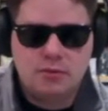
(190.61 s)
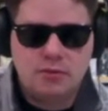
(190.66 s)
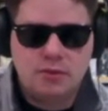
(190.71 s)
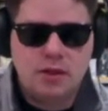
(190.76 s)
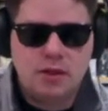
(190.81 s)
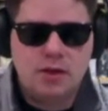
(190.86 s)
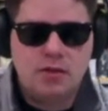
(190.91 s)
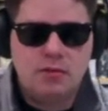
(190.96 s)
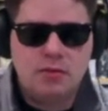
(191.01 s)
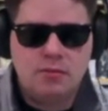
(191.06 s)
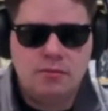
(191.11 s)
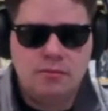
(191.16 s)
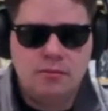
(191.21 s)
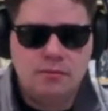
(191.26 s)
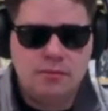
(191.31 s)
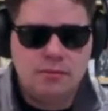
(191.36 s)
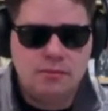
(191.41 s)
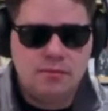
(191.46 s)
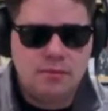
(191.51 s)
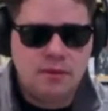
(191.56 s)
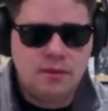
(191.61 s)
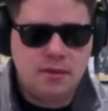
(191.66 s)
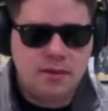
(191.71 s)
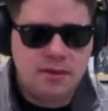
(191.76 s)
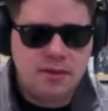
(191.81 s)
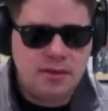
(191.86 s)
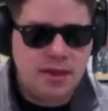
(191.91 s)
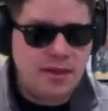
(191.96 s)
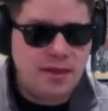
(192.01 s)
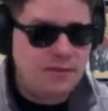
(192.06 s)
you know,
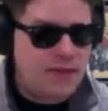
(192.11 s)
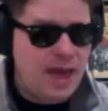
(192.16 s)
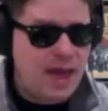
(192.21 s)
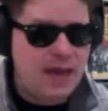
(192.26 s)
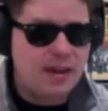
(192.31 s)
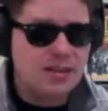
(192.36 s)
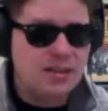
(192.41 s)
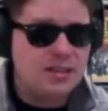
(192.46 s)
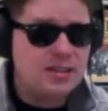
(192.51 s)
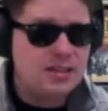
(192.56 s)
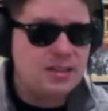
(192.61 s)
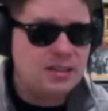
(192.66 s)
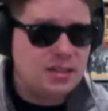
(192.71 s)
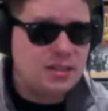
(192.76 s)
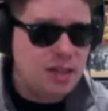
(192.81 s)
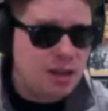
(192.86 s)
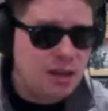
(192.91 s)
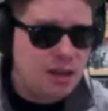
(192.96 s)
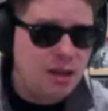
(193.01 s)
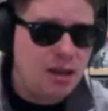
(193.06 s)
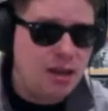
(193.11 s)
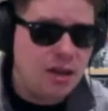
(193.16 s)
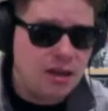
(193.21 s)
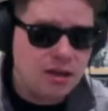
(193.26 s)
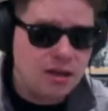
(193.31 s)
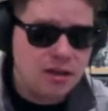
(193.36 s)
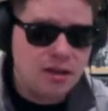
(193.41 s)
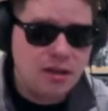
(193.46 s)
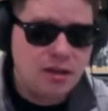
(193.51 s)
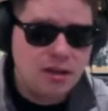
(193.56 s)
they had a
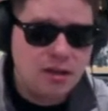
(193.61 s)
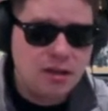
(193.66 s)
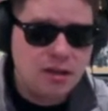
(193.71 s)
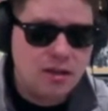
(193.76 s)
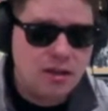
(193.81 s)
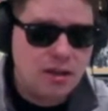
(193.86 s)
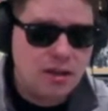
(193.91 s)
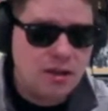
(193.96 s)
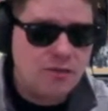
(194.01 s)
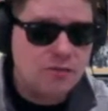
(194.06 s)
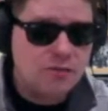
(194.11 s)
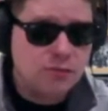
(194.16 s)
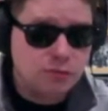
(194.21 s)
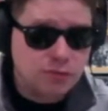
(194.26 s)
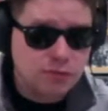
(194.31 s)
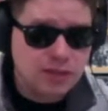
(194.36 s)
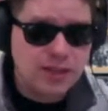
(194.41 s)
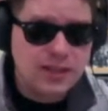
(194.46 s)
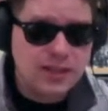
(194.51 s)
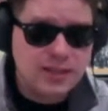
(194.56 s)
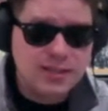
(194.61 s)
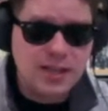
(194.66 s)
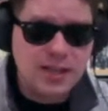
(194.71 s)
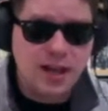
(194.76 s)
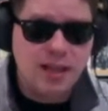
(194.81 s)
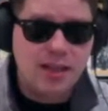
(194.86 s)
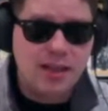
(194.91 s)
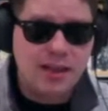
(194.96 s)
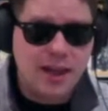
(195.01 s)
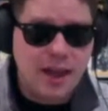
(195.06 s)
ton of really
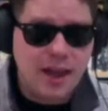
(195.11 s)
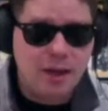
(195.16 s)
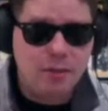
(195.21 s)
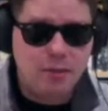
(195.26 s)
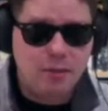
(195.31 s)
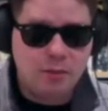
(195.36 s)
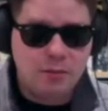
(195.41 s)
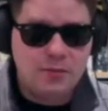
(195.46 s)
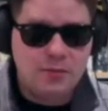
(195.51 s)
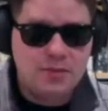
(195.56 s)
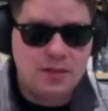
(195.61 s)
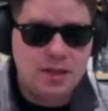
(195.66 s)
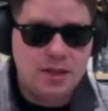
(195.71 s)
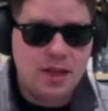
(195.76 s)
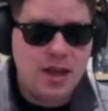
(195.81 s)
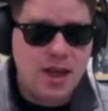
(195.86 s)
solid albums,